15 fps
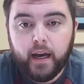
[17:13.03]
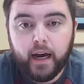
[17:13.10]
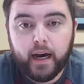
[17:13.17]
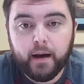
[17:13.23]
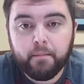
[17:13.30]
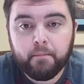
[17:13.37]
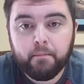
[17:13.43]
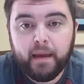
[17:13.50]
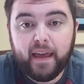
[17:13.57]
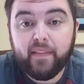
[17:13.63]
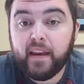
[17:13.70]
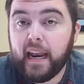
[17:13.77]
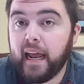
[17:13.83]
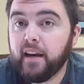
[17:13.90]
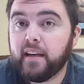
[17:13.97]

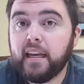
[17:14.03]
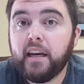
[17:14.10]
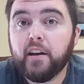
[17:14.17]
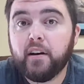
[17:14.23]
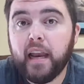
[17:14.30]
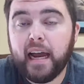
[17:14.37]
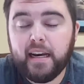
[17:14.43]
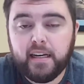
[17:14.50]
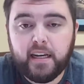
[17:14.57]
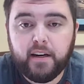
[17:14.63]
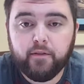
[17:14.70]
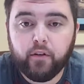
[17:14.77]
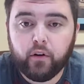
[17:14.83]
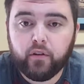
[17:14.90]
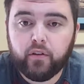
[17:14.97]
and then 18 and
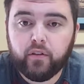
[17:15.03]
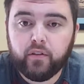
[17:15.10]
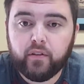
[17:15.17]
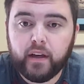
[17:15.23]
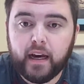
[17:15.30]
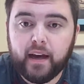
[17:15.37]
19 verses,